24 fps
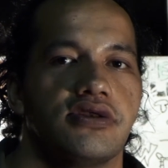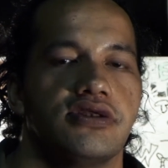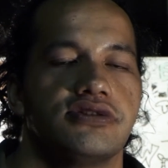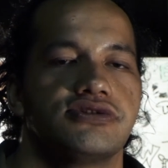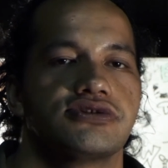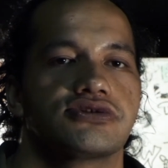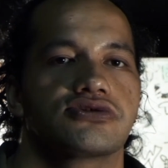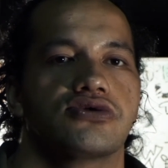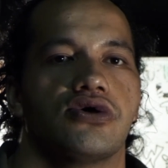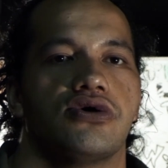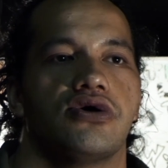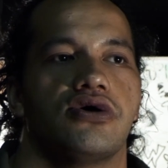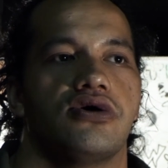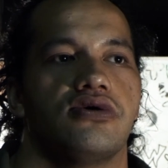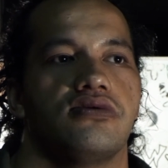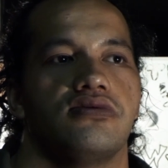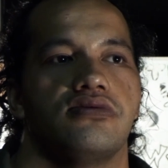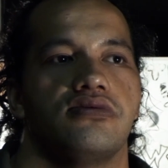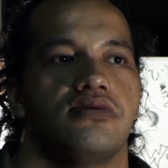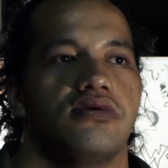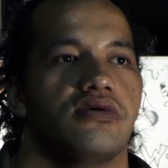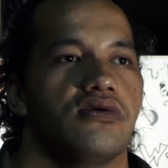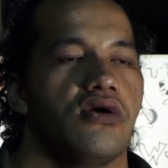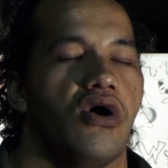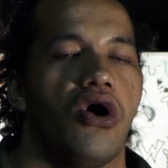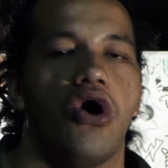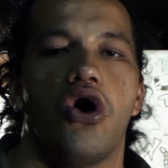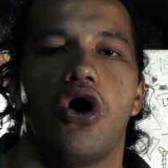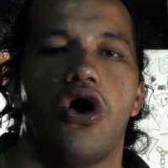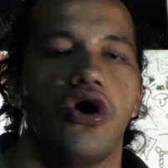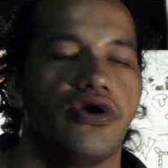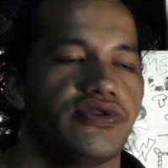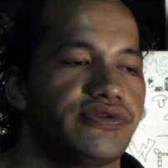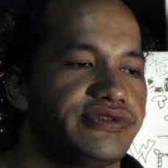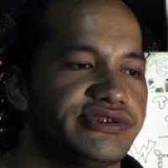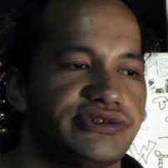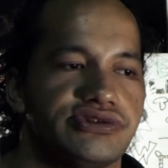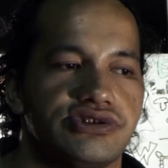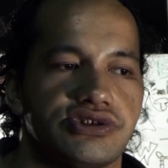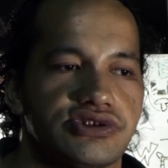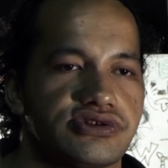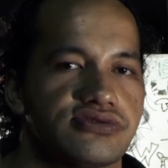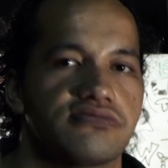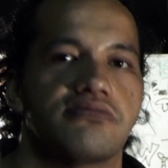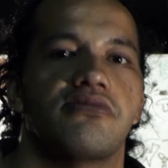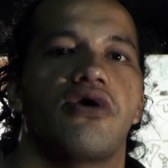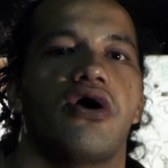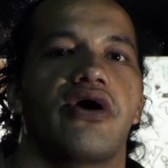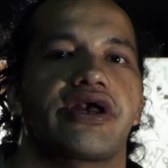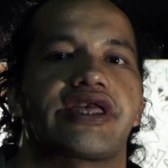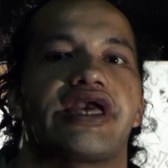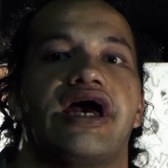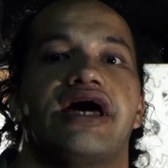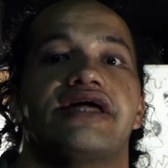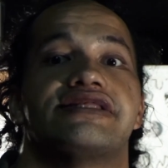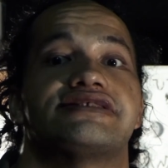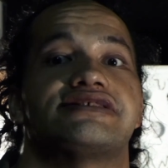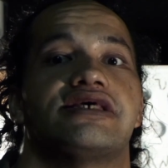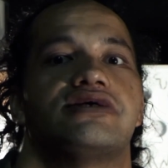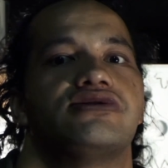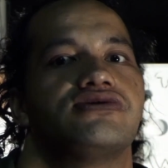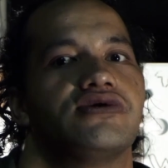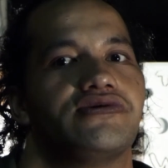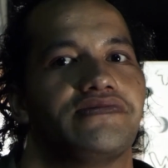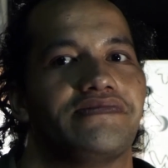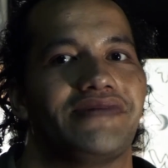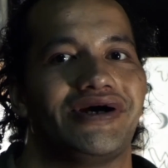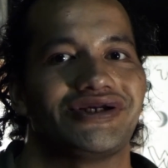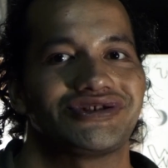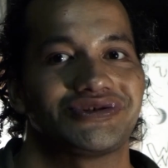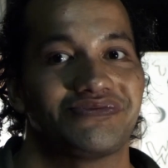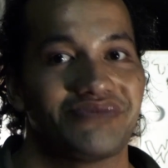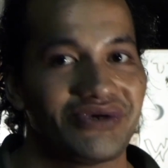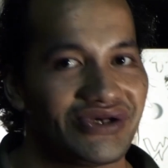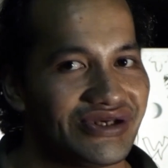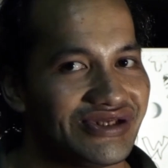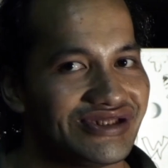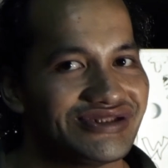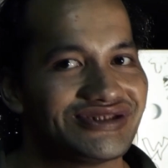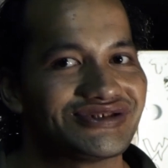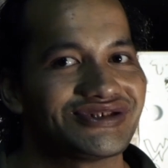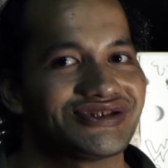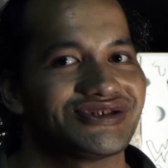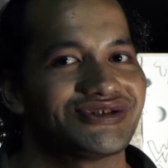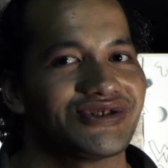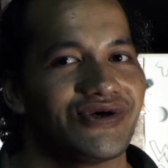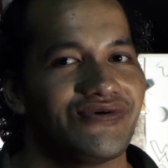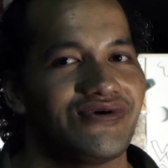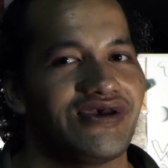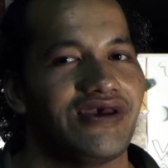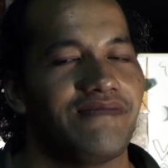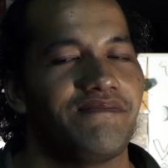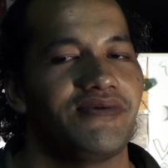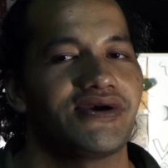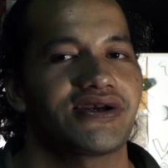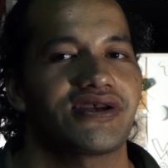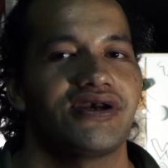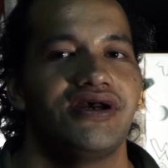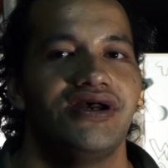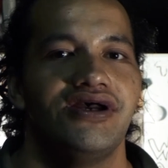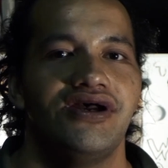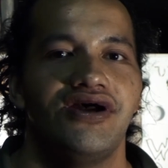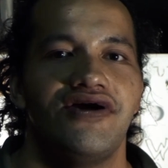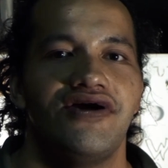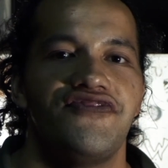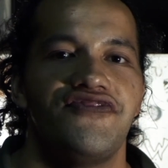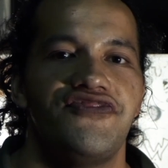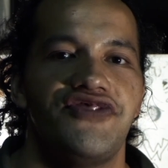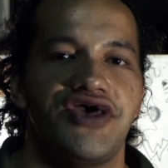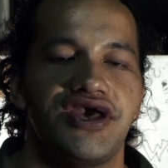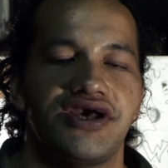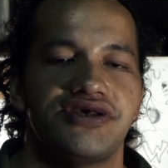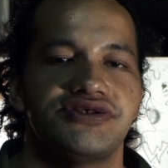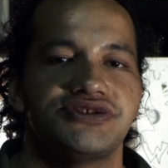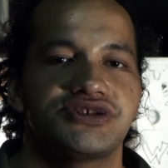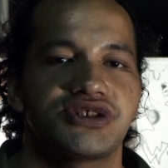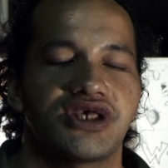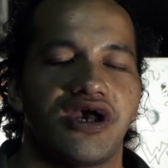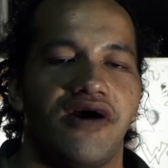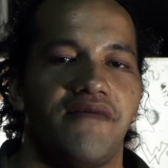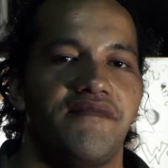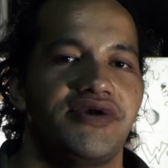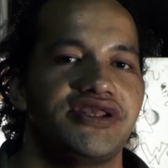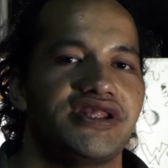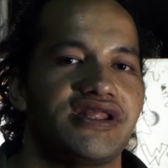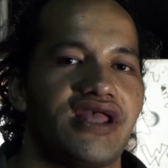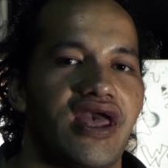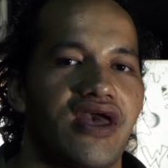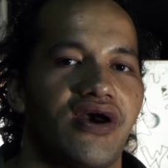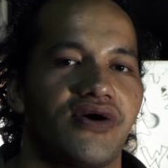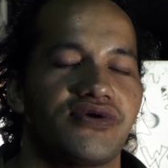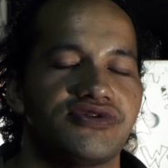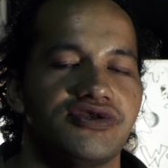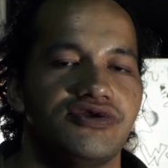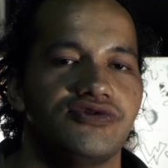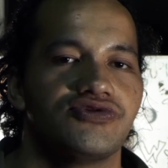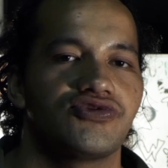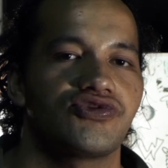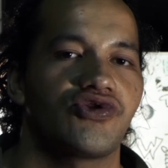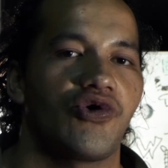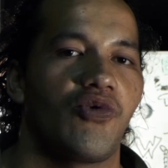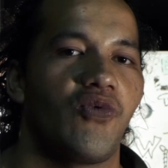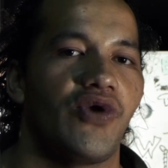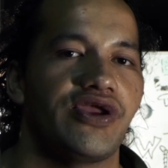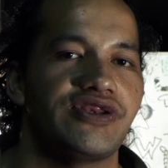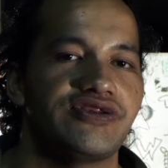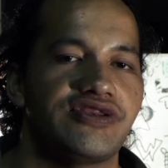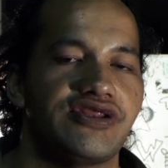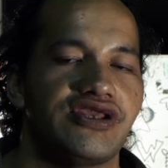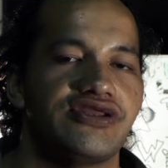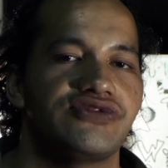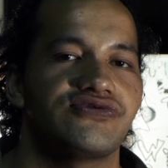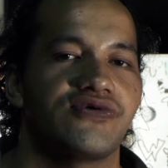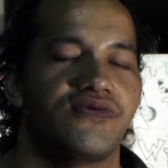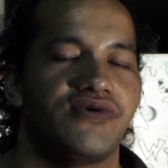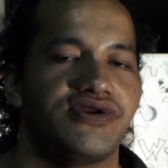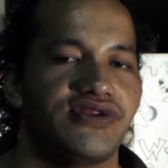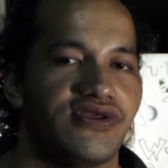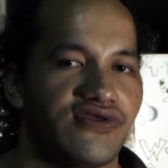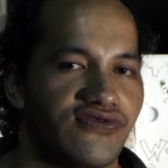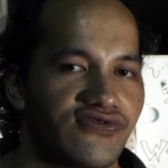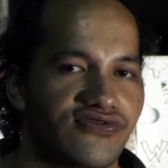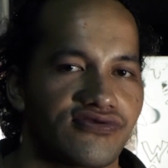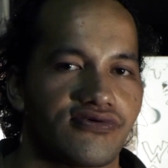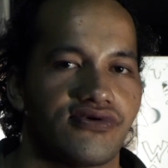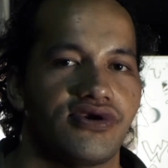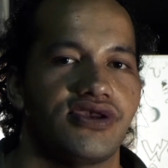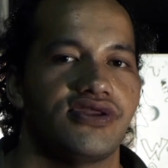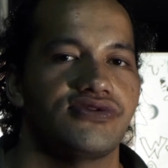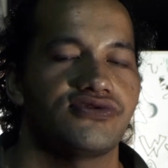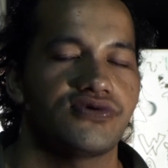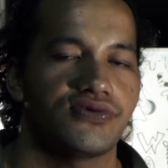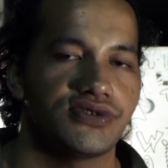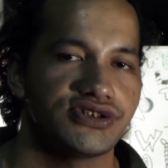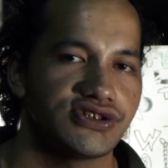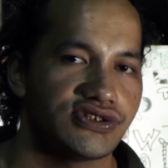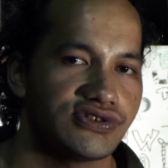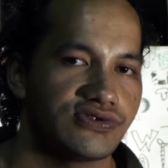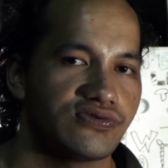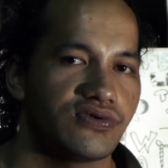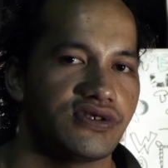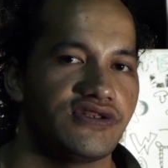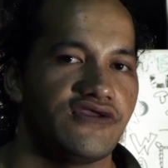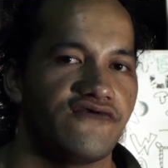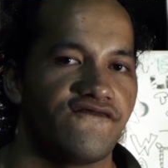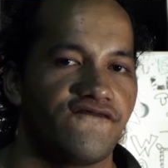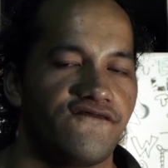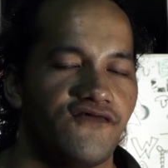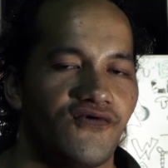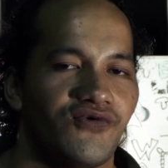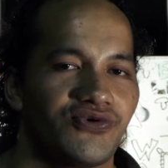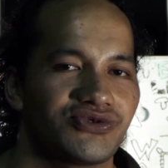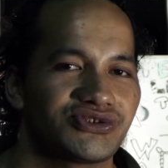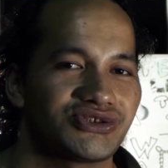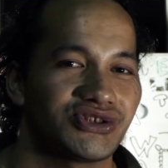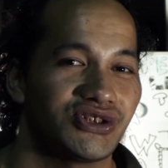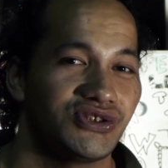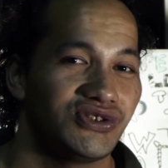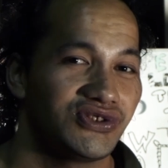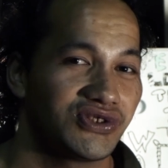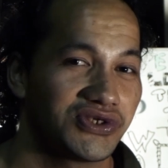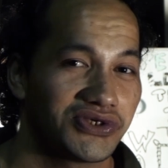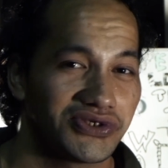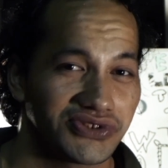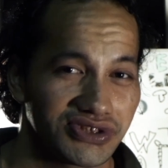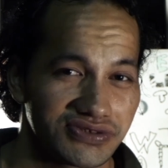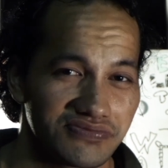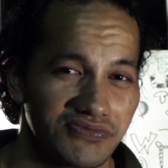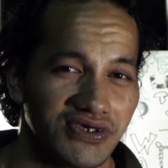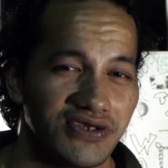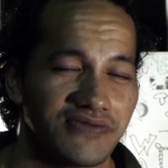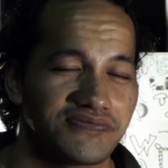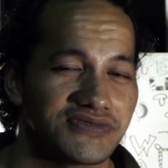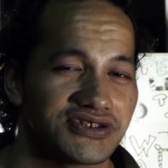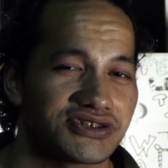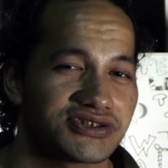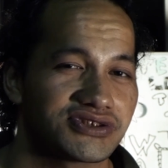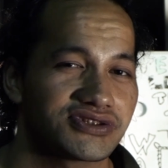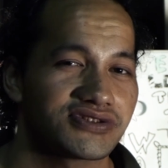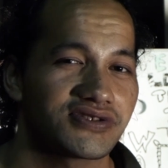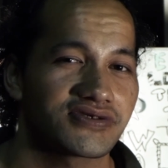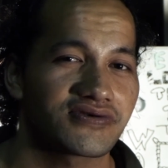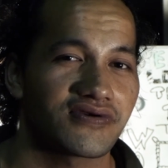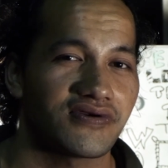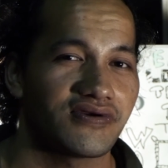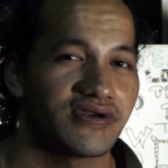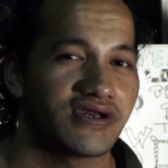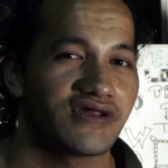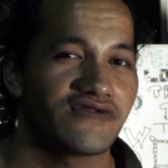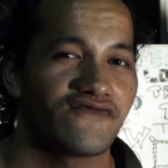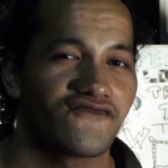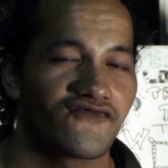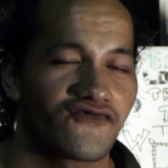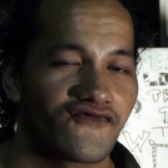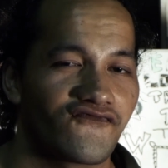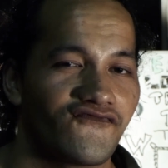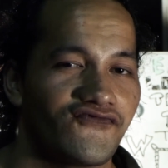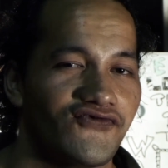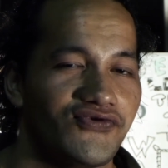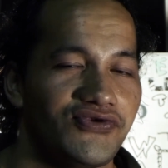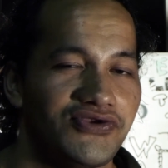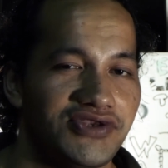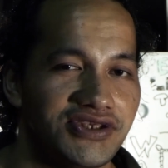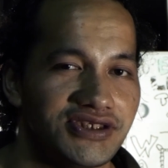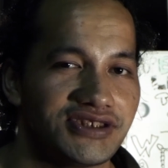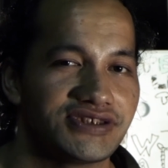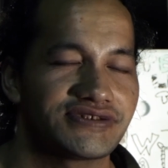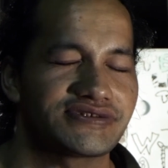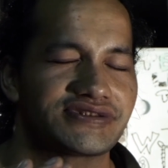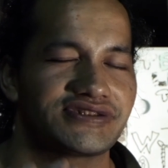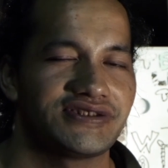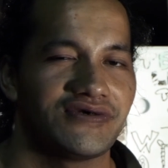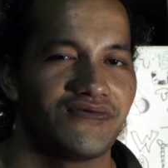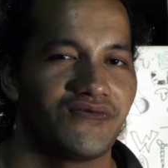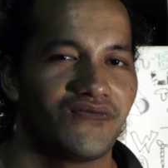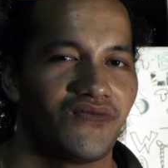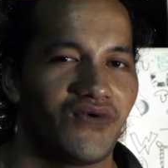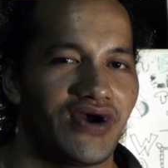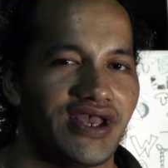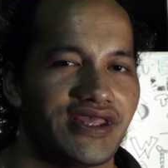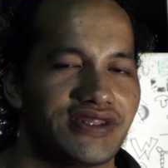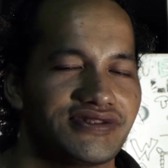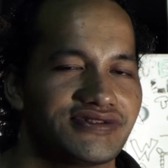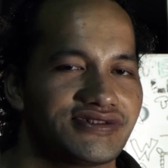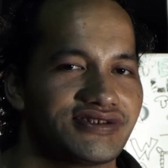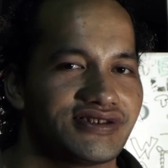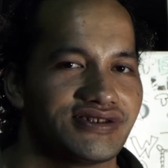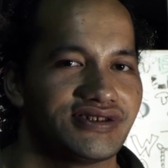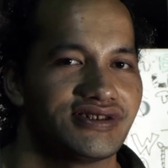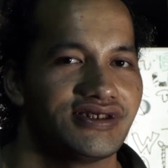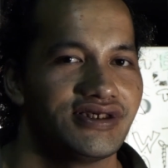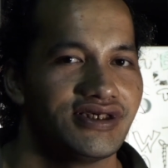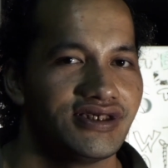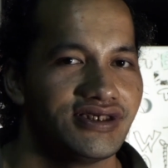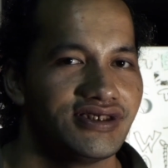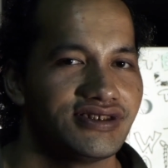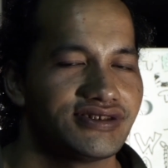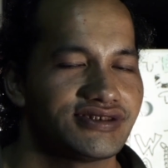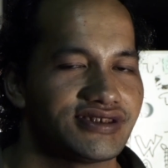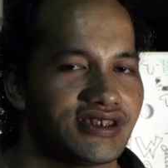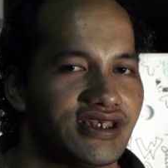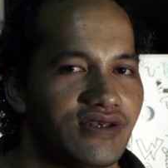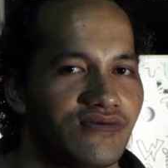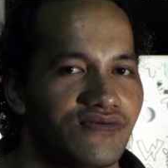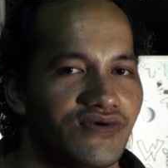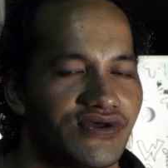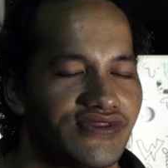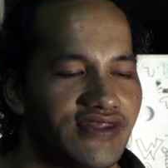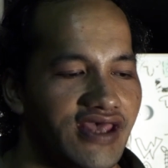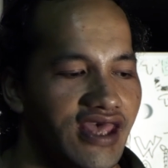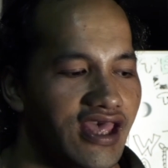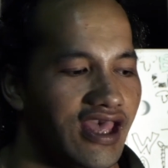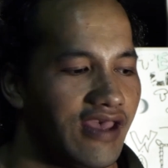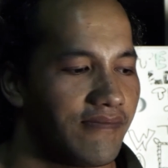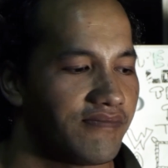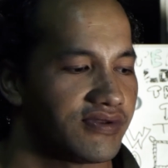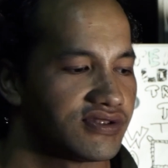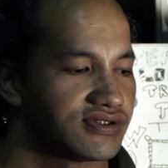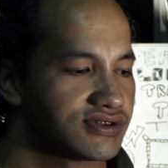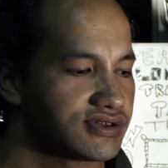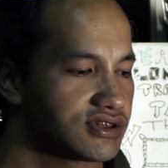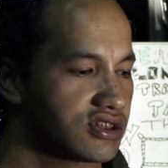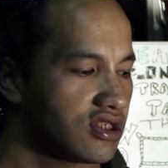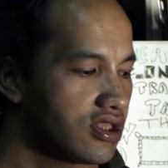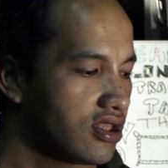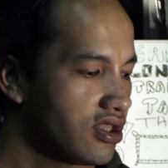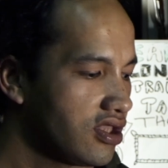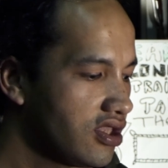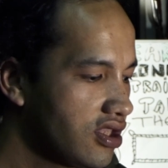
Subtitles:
It's got, I can't say too much, but it's so epic. That is coming out in 2023-2024, so you guys might have to stick around for a few years to wait and to see what that happens.